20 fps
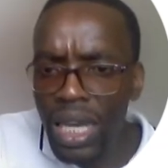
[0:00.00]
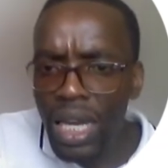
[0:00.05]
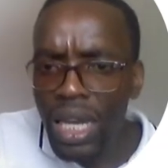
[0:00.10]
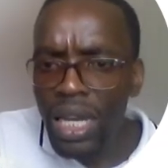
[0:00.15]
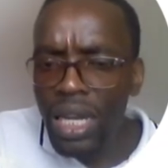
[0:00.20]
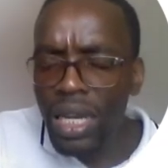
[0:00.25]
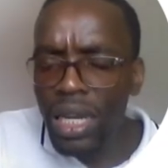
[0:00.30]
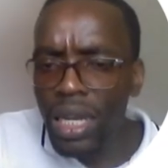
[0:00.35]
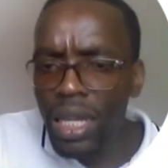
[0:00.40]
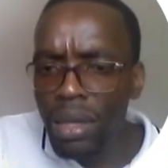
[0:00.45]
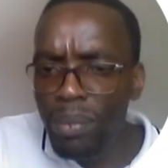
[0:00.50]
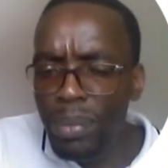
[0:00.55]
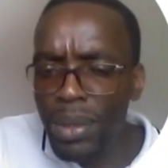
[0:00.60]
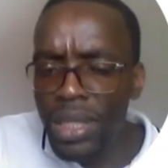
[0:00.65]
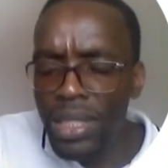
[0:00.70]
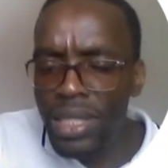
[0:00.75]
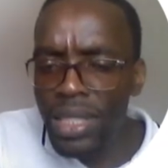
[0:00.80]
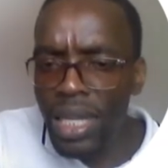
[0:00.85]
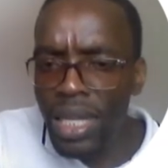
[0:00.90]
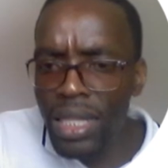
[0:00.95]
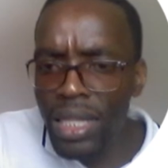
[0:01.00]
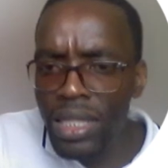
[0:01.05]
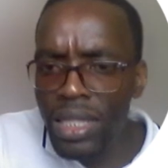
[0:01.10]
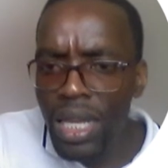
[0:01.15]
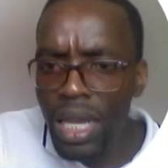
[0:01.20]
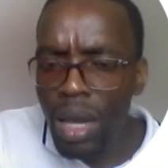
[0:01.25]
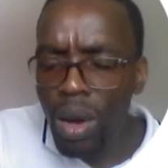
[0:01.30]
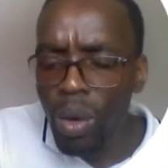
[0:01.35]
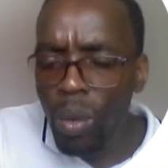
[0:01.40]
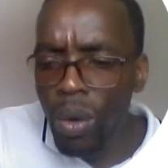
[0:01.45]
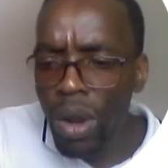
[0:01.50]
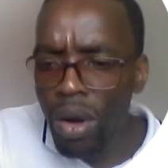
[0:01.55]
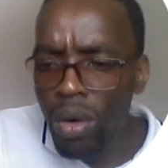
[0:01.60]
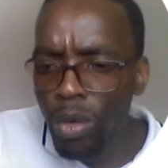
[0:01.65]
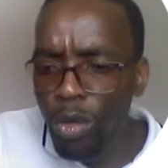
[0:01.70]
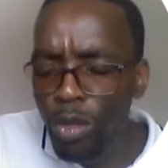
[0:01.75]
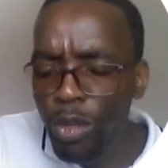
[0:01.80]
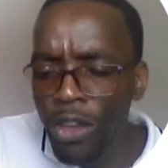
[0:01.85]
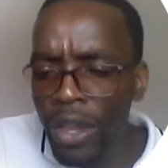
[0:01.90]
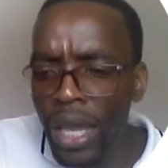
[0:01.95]
represents
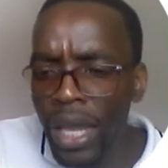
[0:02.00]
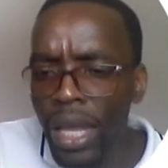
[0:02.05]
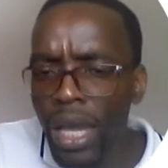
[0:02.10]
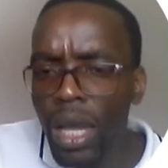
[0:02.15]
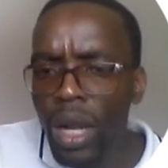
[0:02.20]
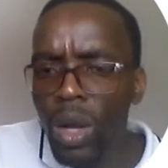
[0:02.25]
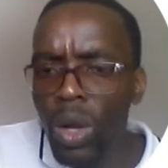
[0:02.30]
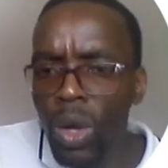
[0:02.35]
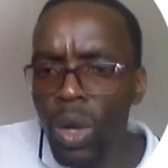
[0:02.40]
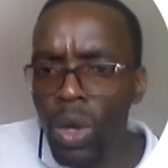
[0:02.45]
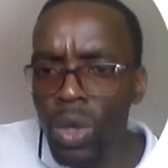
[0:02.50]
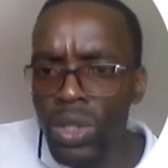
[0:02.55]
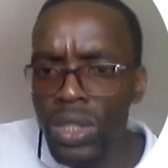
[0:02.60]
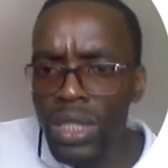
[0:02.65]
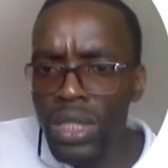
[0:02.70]
welfare loss.